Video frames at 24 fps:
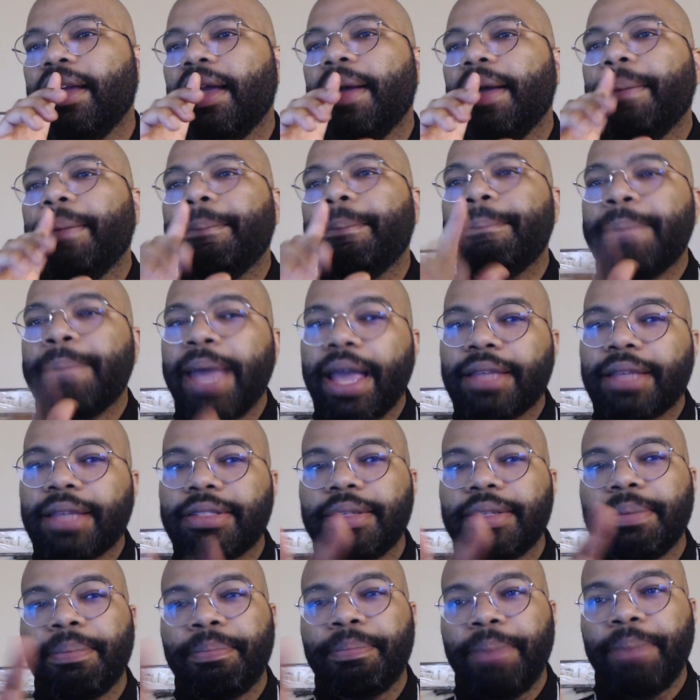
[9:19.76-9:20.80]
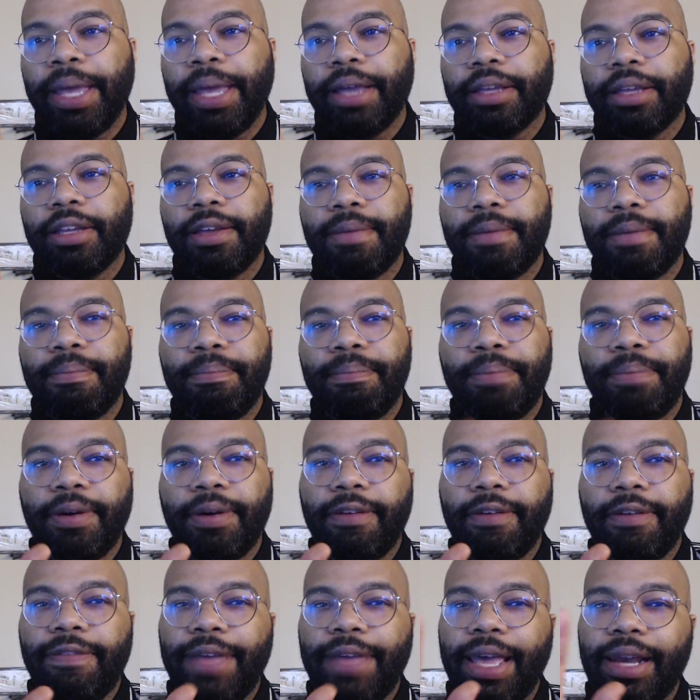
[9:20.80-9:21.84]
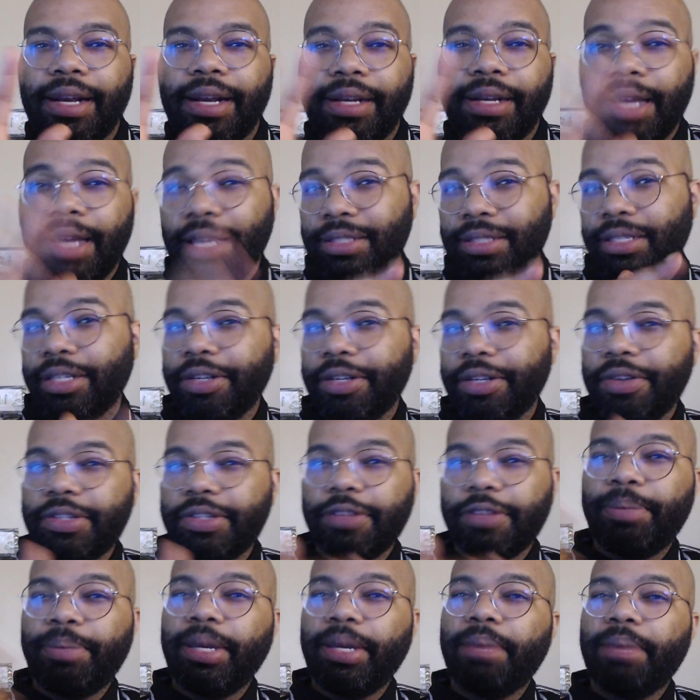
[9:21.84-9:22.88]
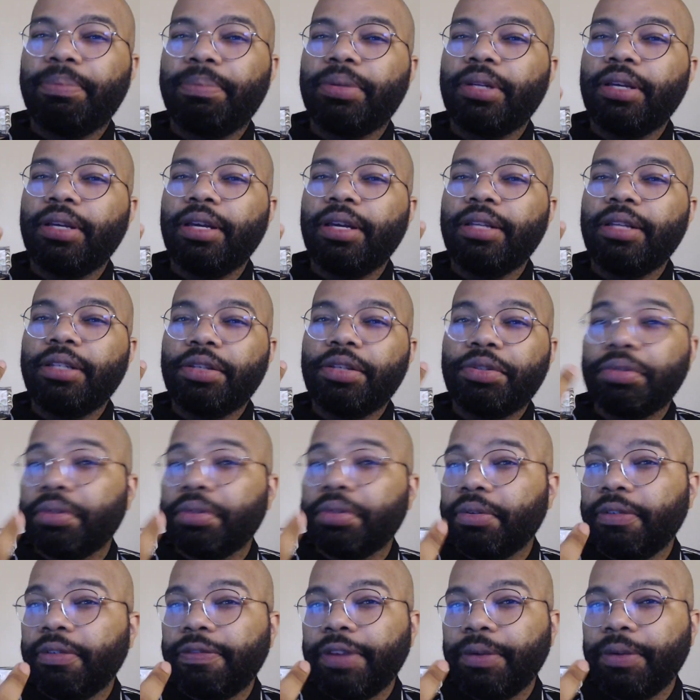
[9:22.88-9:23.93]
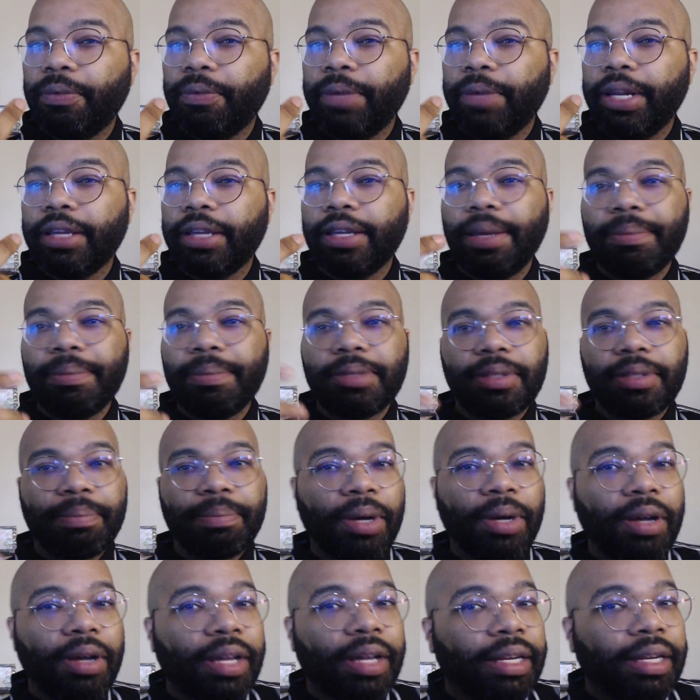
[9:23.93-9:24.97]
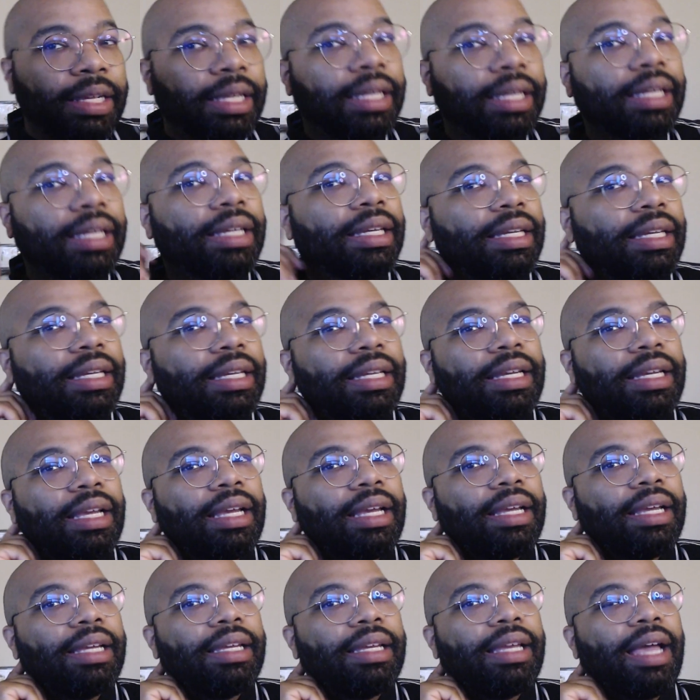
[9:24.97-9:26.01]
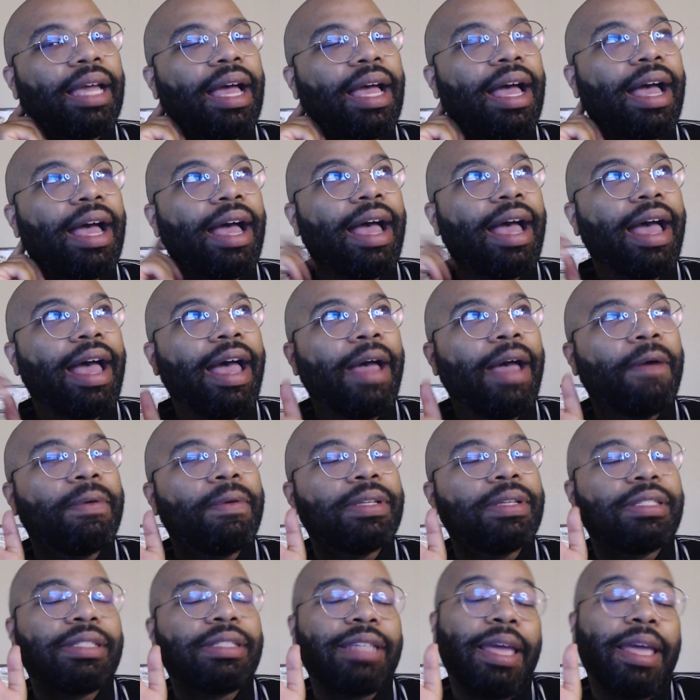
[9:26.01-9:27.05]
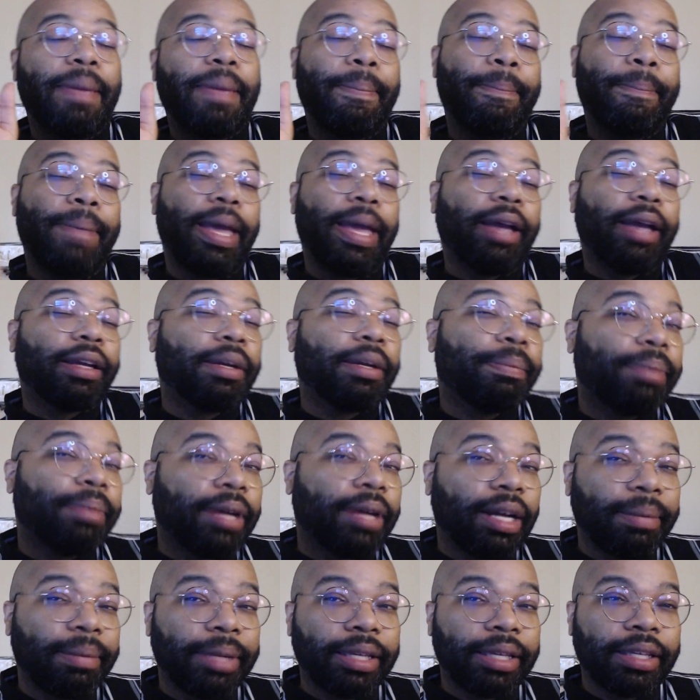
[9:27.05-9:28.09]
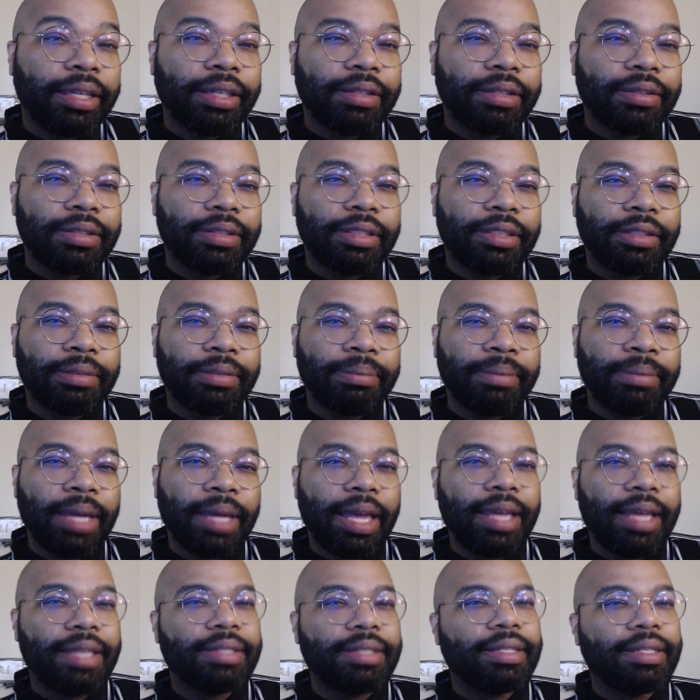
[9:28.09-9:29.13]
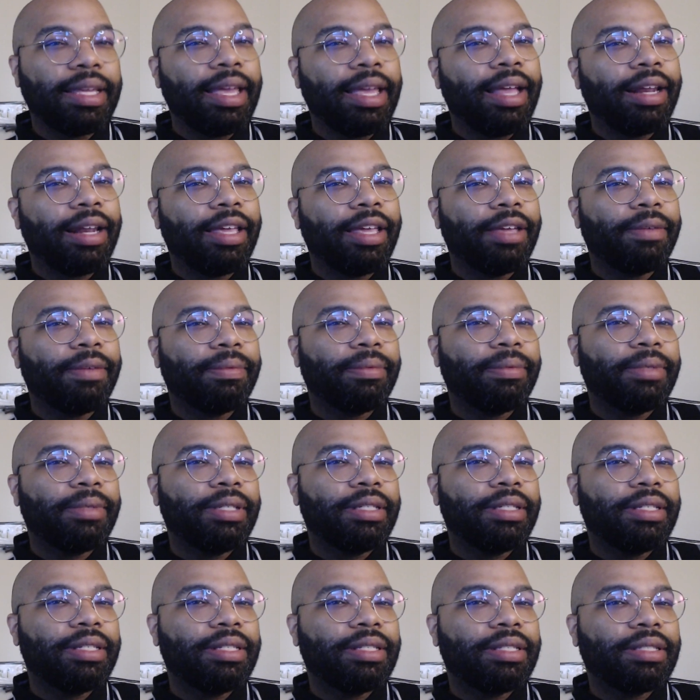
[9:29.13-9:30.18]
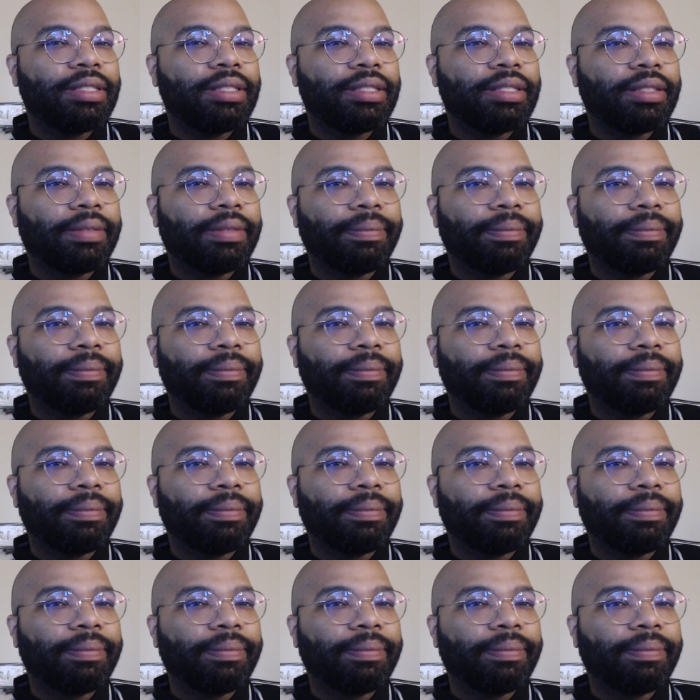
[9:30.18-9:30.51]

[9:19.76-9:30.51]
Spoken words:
Max and Becca both had a lot to lose if Pip learned the truth, and when it comes to Barney, I would say Becca probably killed him, as Elliot was